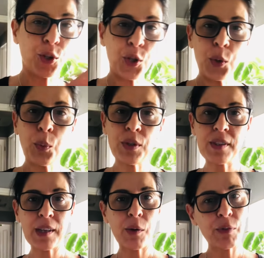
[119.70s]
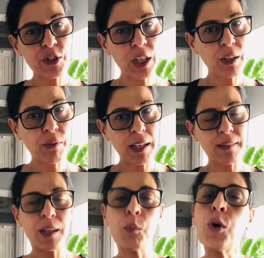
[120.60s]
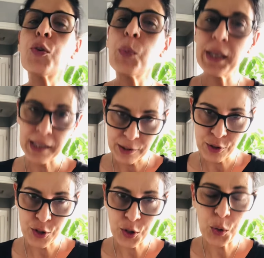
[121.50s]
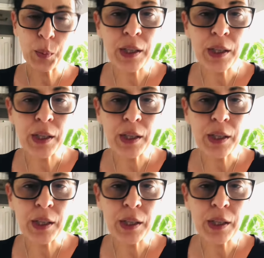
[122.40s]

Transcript: you want cell regenerating. What do we need to do? We